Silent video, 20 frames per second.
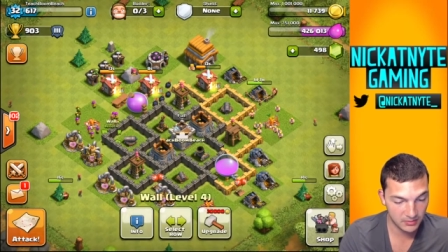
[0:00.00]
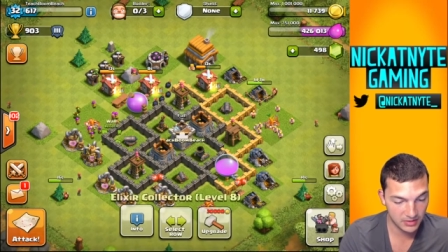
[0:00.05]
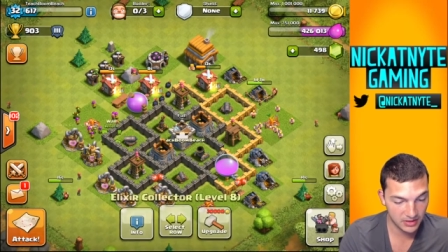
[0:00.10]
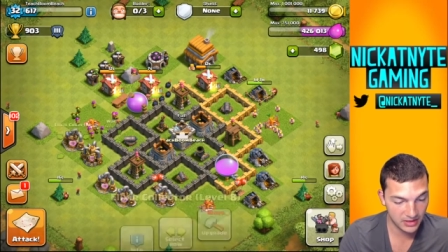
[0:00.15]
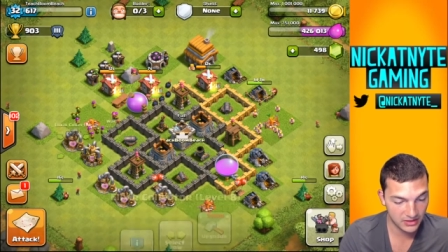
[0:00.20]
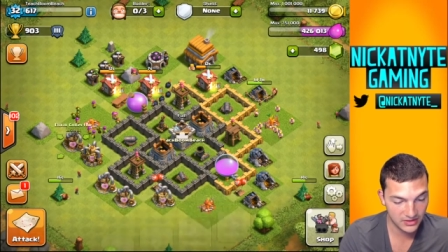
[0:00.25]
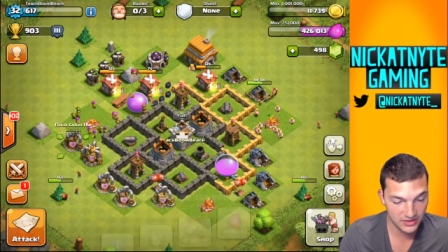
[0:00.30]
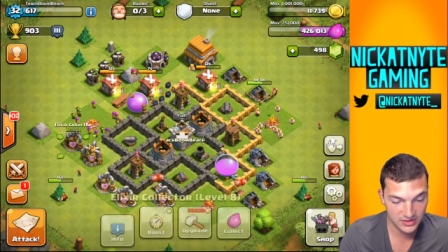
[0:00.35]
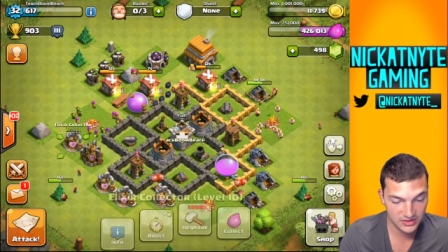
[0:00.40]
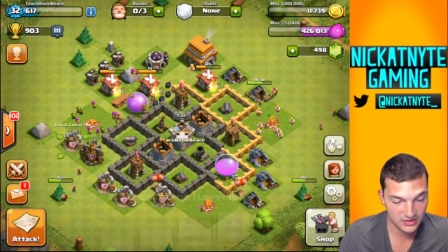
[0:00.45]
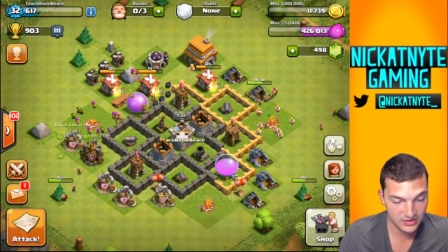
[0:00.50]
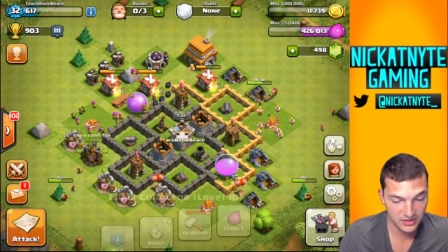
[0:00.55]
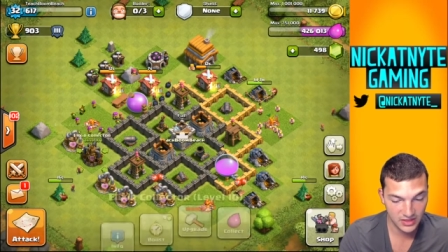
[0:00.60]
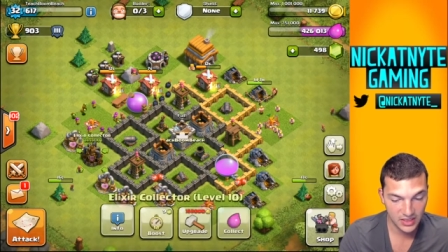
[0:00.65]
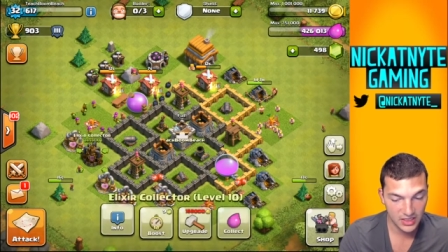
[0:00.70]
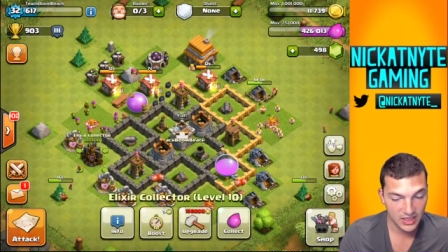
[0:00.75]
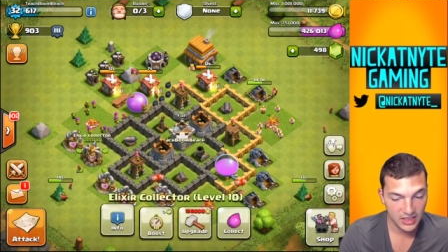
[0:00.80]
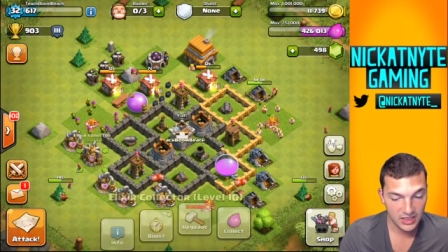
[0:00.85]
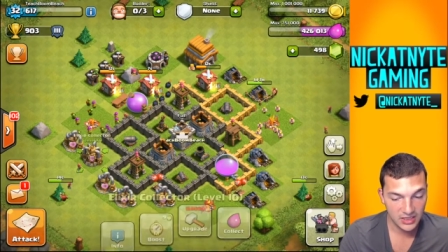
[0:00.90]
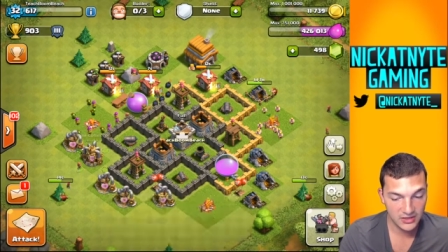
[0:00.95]
because
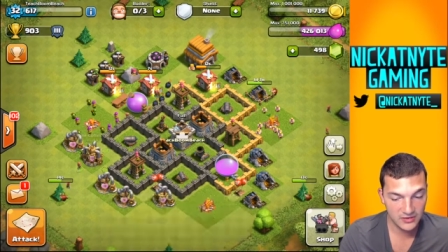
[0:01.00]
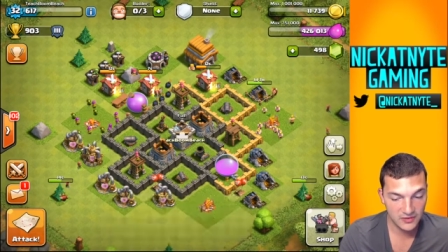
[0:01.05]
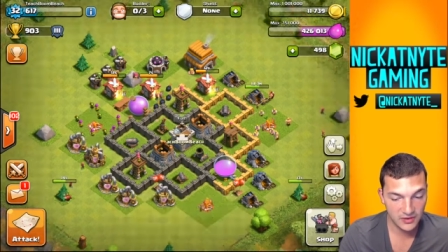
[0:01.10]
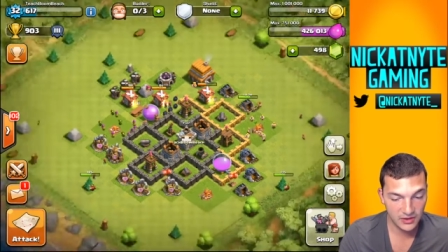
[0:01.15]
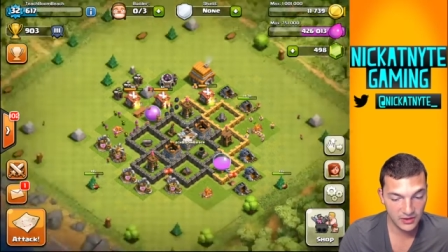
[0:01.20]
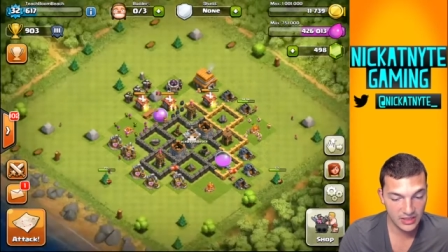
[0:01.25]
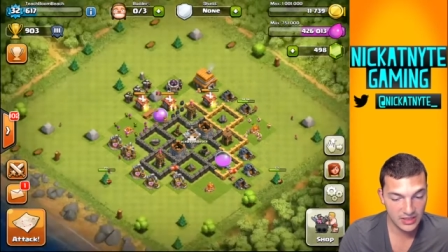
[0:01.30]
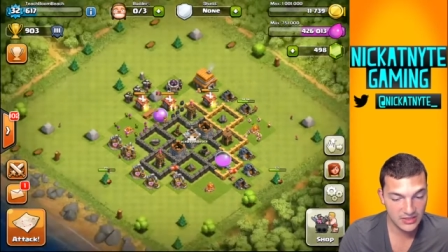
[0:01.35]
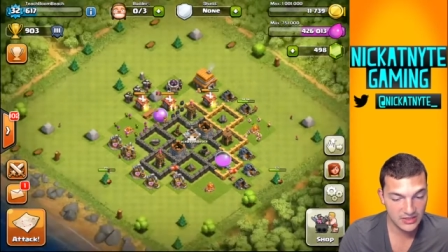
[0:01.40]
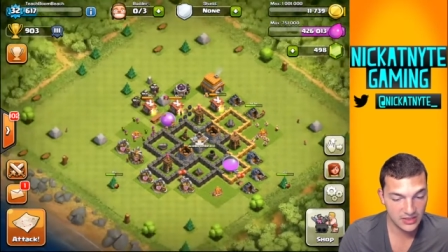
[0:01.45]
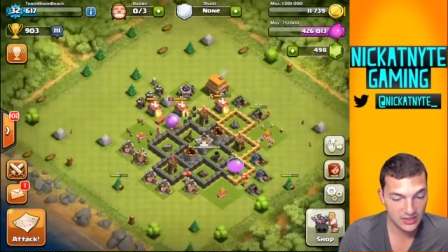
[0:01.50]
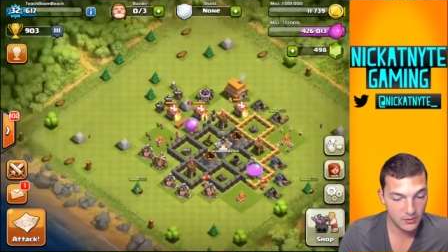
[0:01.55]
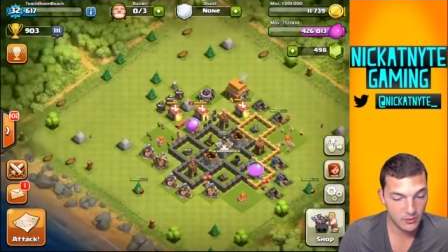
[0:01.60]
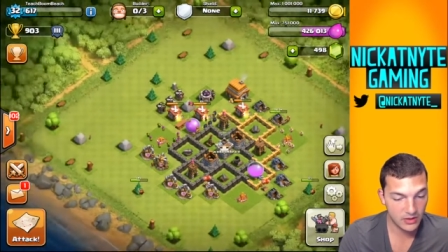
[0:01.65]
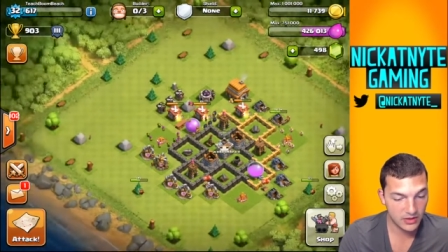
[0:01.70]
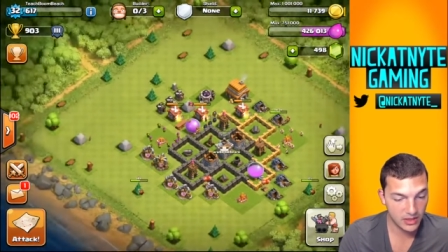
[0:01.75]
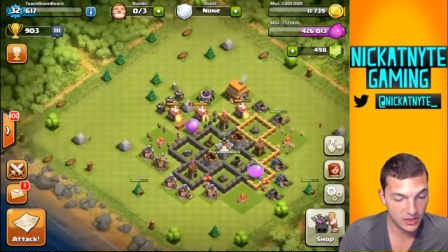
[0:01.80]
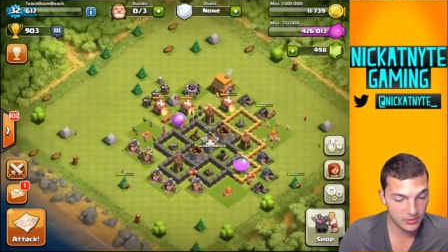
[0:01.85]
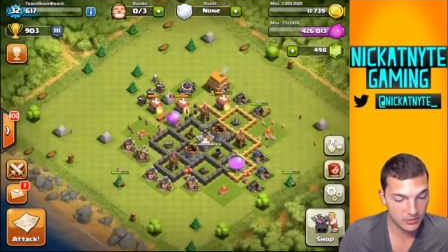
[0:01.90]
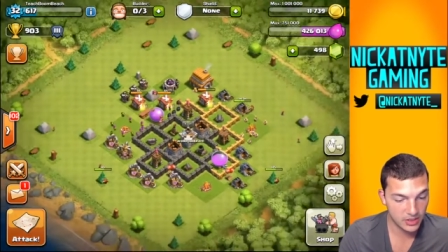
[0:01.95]
it's very easy to
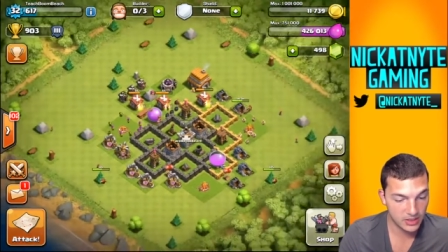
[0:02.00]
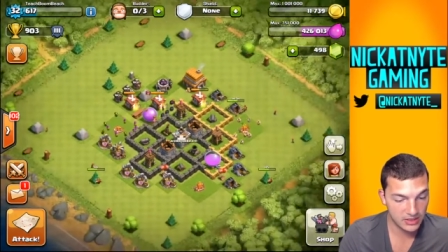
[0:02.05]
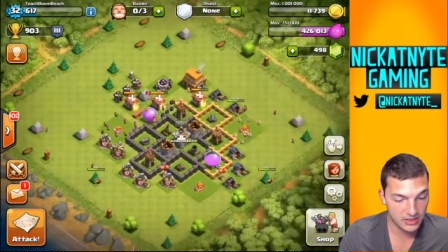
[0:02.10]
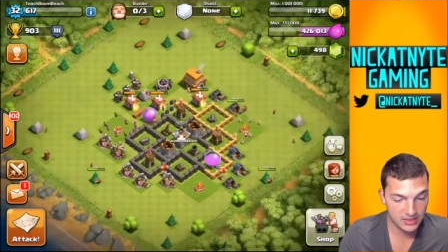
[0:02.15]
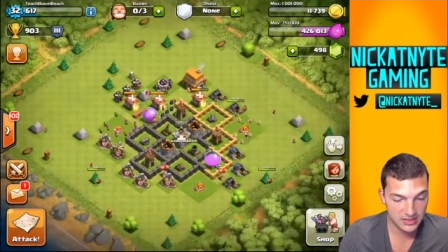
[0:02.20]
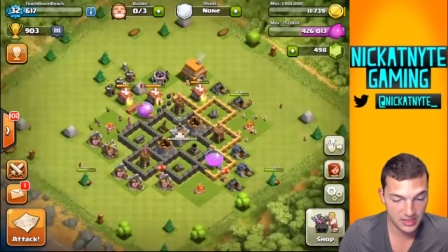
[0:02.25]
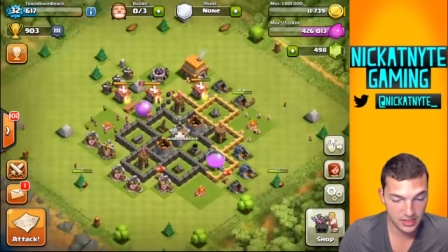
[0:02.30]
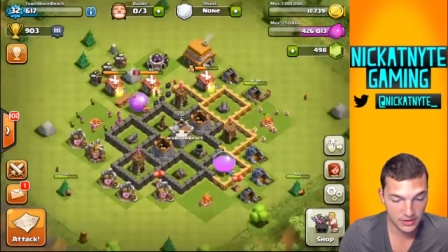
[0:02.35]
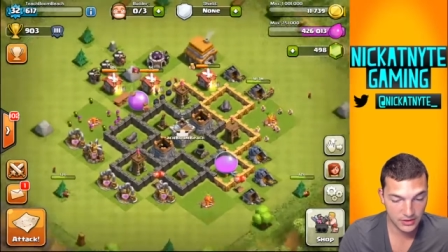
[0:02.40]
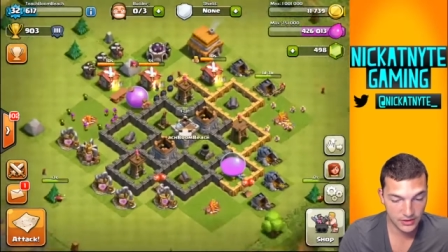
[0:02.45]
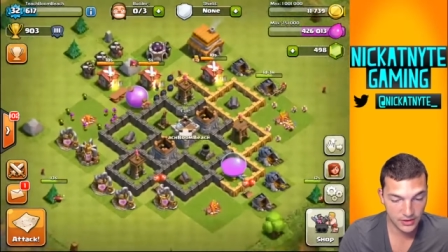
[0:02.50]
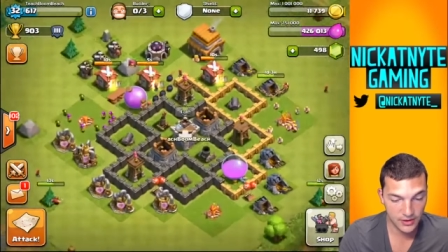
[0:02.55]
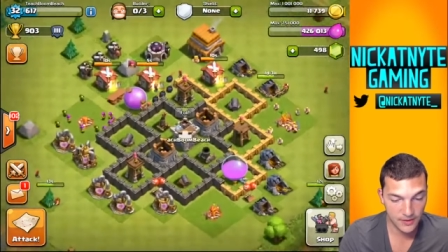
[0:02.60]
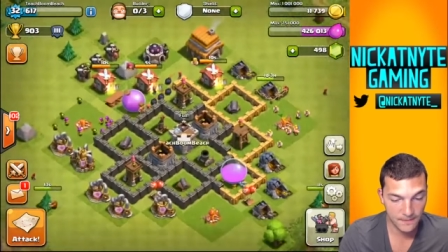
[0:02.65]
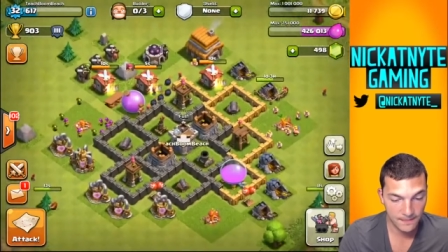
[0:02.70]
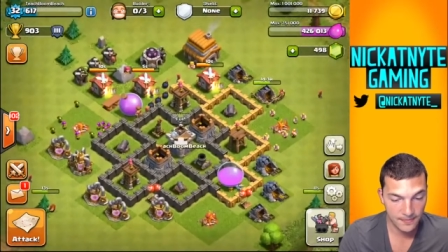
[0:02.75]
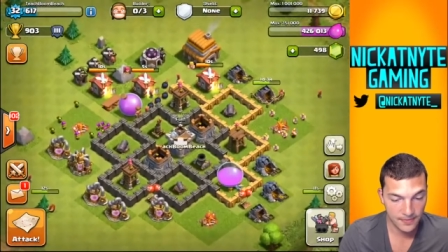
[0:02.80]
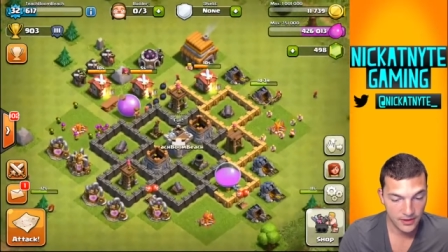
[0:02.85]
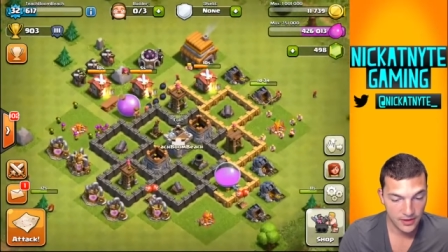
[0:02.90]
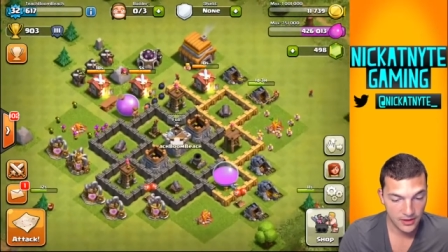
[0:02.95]
want to upgrade the town hall.
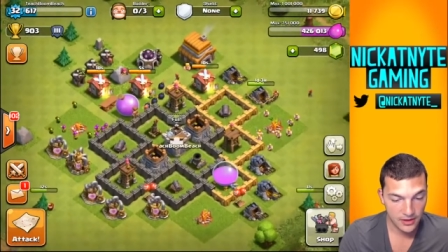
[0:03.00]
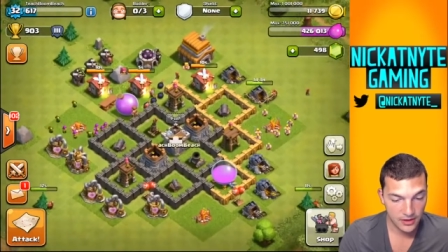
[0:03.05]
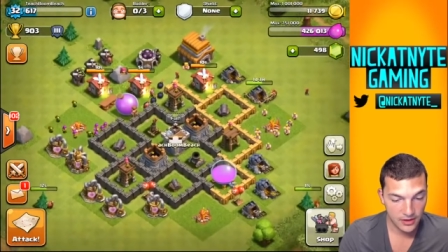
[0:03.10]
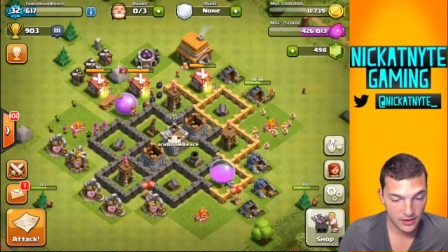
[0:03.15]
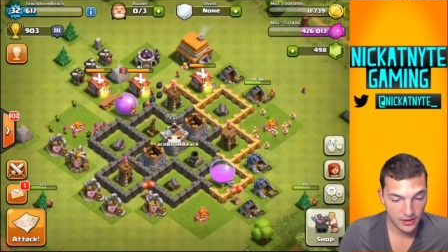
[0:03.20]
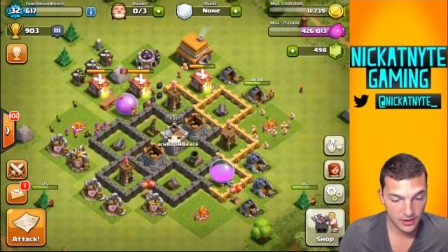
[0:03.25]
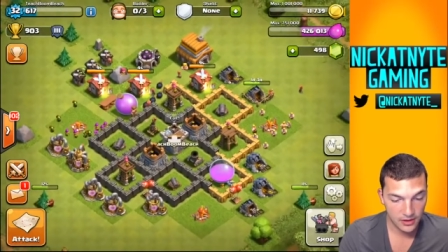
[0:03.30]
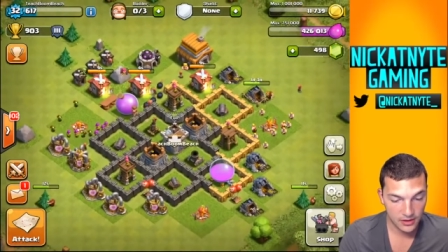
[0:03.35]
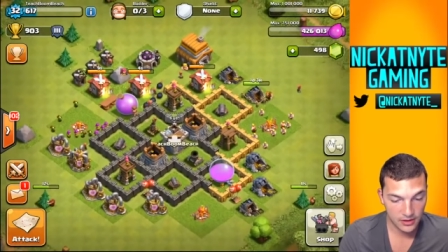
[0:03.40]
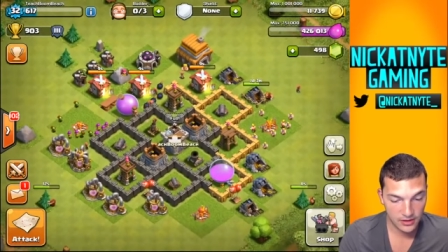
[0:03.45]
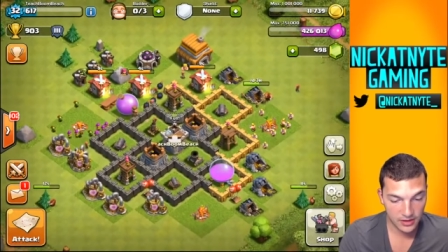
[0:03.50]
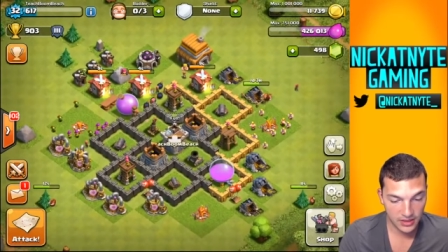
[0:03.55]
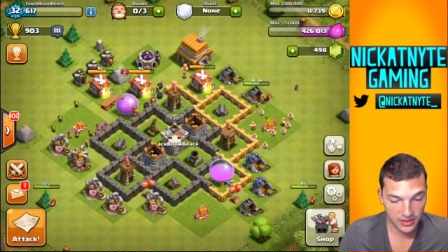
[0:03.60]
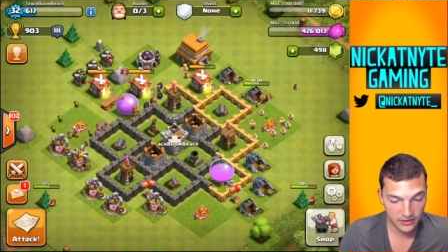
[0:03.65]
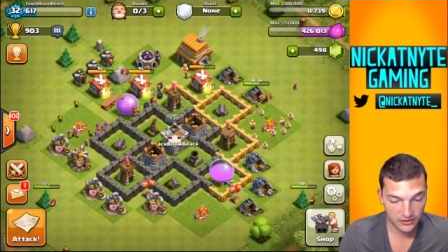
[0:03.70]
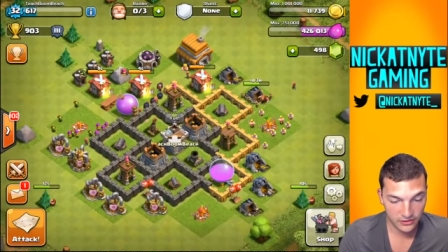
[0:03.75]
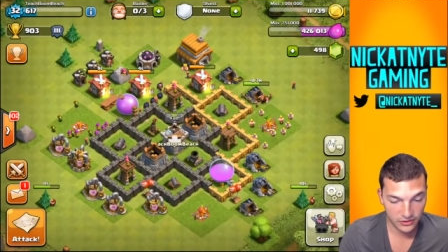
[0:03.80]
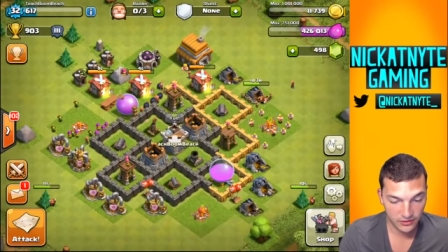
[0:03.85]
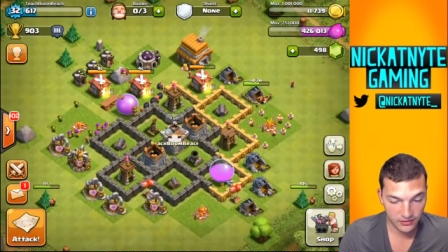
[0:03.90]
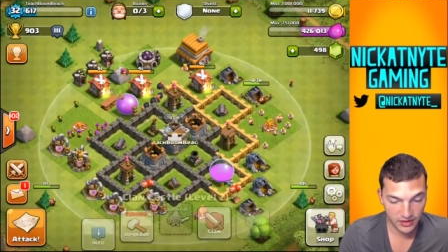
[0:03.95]

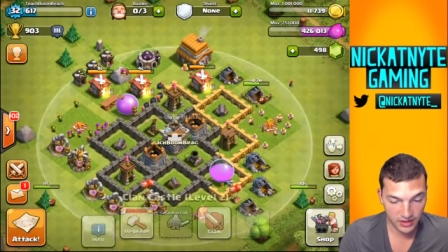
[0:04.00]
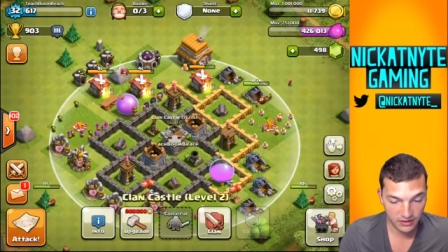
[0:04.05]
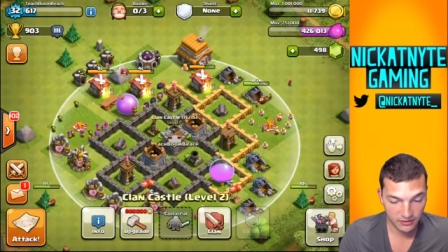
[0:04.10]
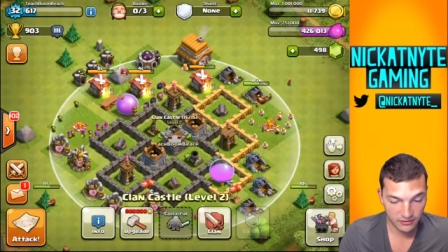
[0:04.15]
Alright, so I've got a